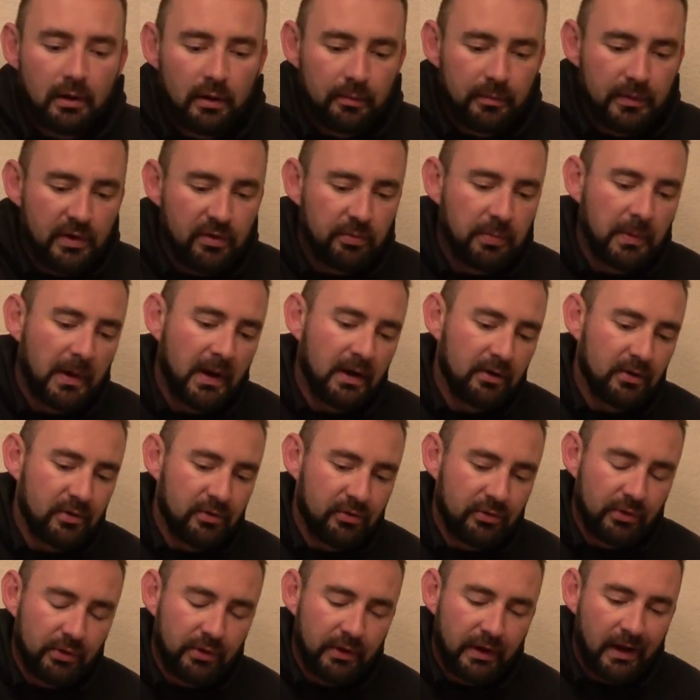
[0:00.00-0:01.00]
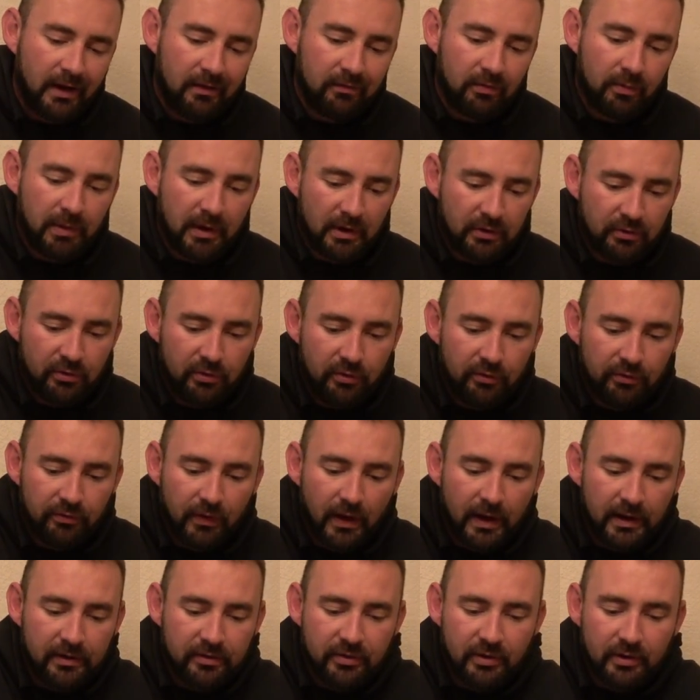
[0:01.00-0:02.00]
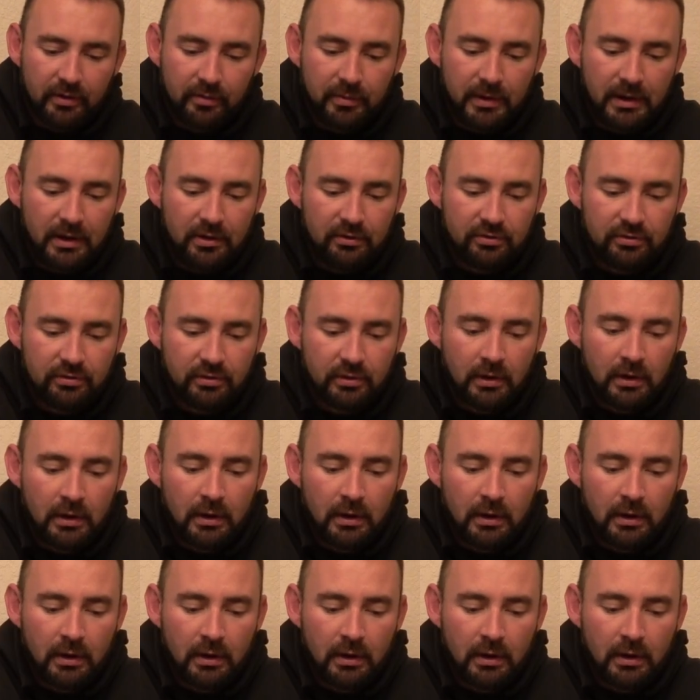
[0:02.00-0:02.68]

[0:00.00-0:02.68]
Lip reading: These batteries only have about 2 flights on them each,